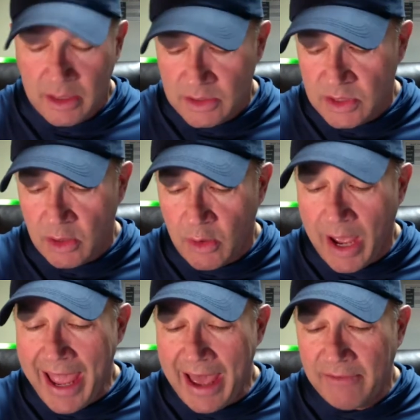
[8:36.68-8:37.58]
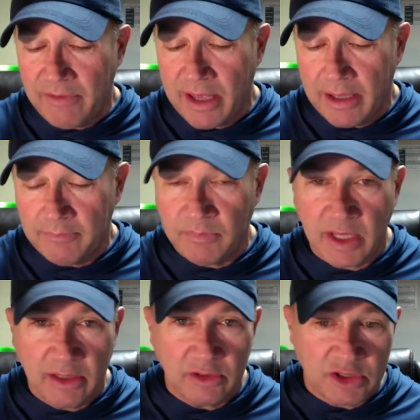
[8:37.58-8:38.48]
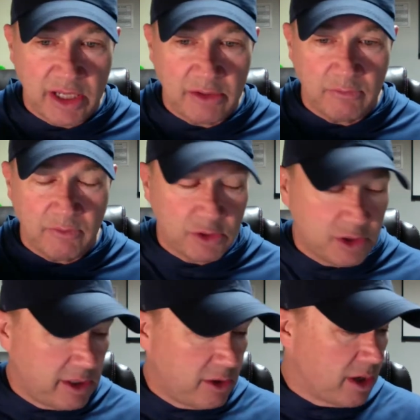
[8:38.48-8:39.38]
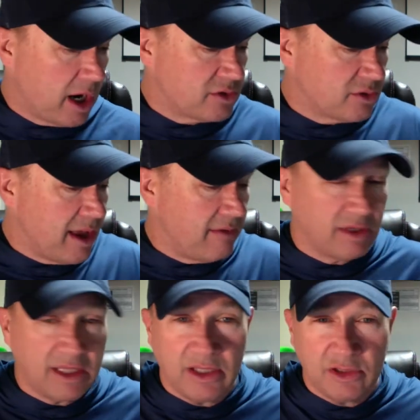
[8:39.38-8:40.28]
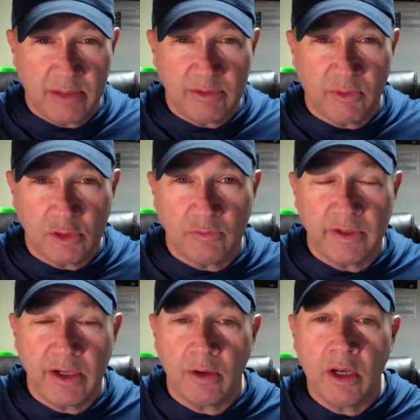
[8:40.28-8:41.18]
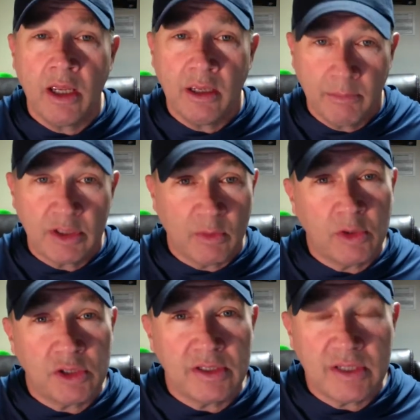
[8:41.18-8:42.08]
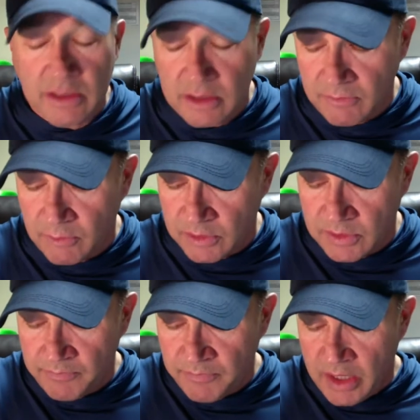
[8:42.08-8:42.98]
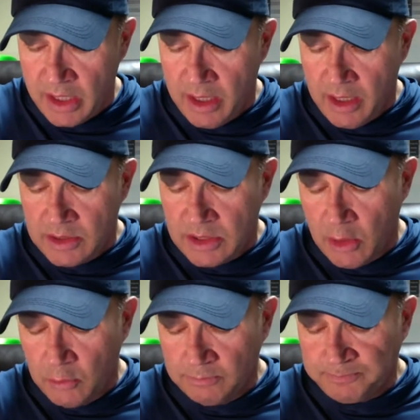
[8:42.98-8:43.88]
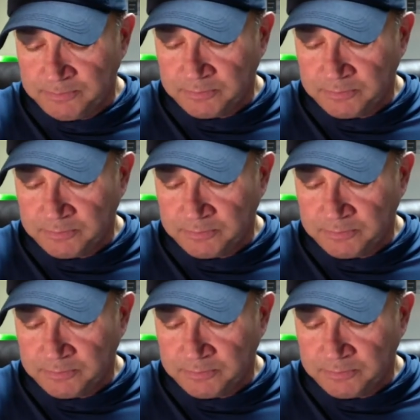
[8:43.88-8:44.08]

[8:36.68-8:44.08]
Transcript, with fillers: so i have an um, english standard version here i also have a king james version over here because i want you to see the difference so